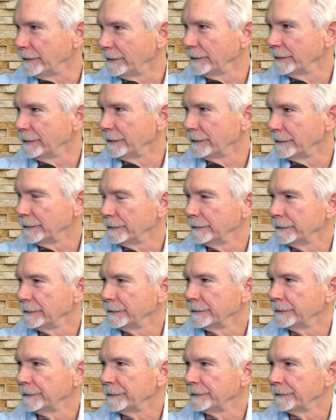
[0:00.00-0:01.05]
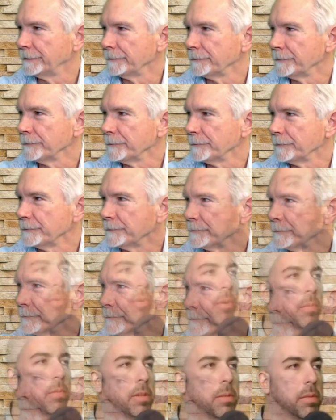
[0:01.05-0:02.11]
right. So the plastic
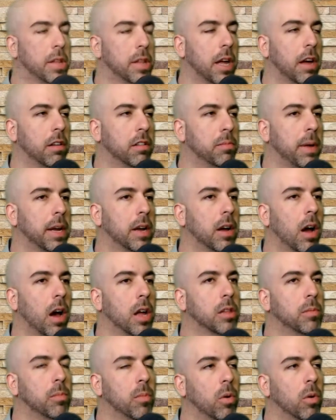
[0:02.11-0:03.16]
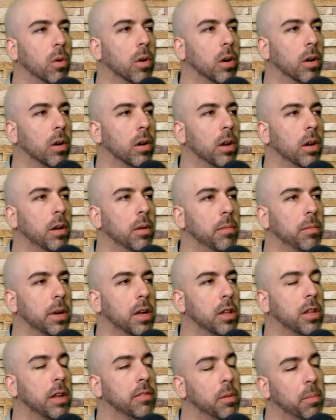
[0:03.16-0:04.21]
forms themselves may cost more
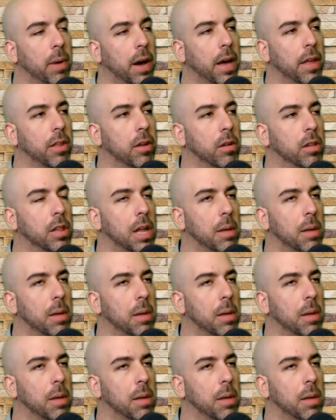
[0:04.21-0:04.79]
because you have to buy those.